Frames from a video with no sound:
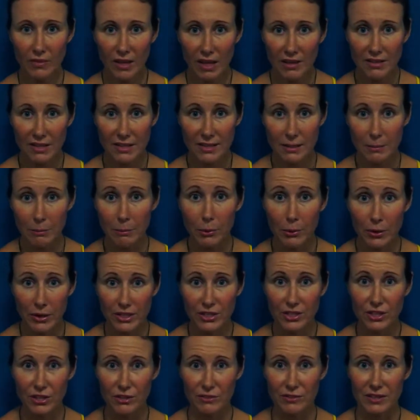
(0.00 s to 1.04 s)
There's a
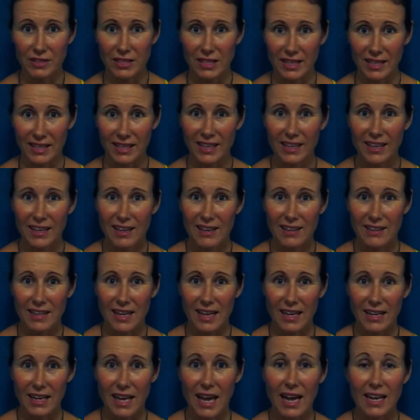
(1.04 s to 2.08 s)
point over there
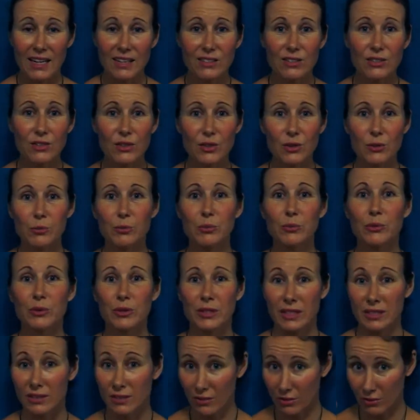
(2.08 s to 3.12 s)
that as you
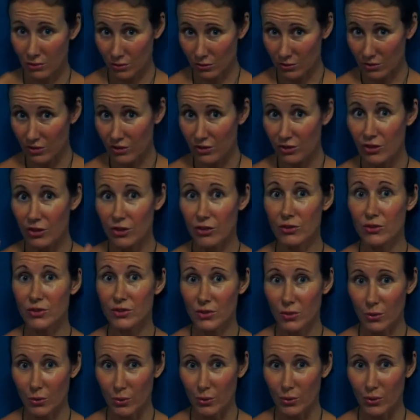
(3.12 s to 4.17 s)
breathe through the nose
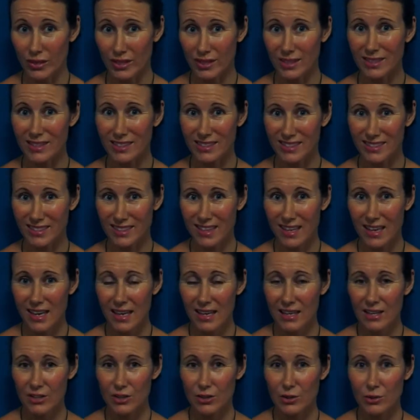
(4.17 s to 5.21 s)
always,
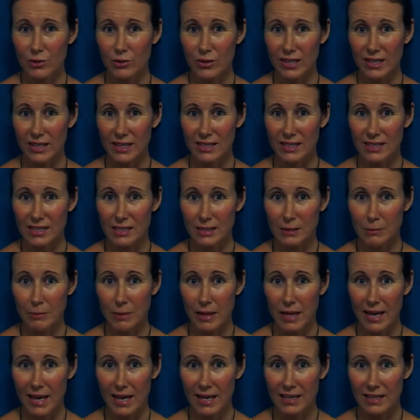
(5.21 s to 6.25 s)
you
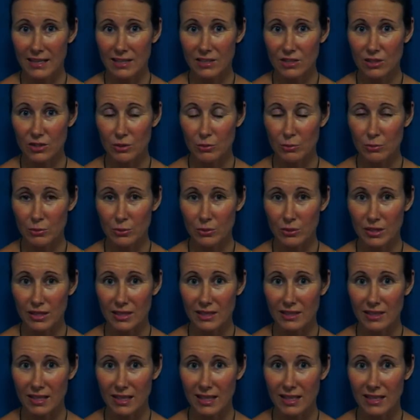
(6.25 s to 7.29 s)
expand, you
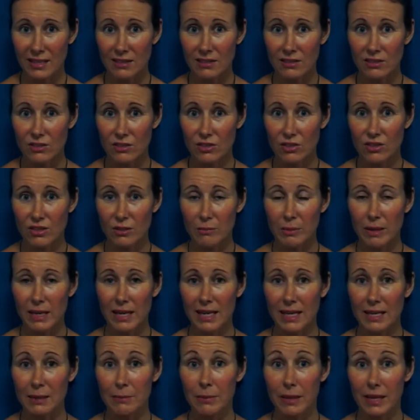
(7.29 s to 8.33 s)
breathe into the
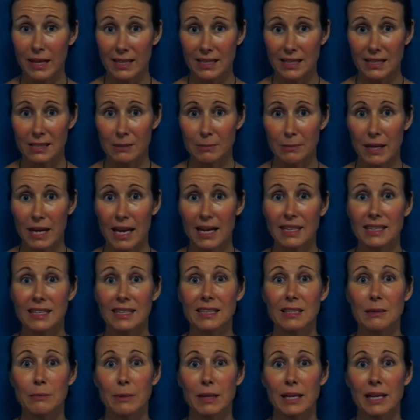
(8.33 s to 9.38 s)
belly by expanding
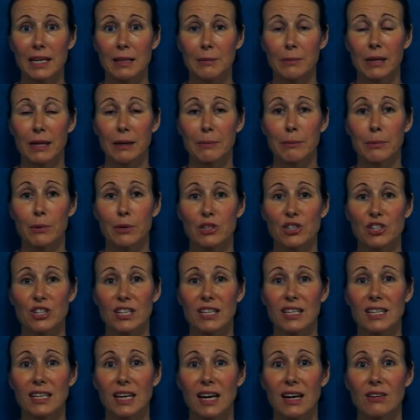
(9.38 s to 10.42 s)
the belly, by pushing
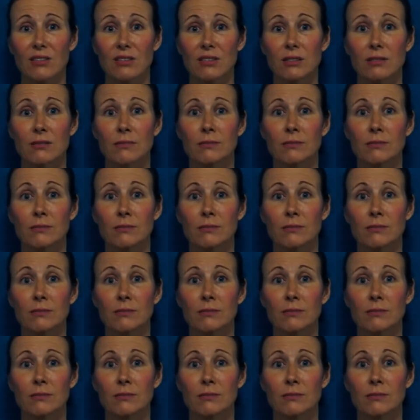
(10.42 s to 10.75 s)
it out.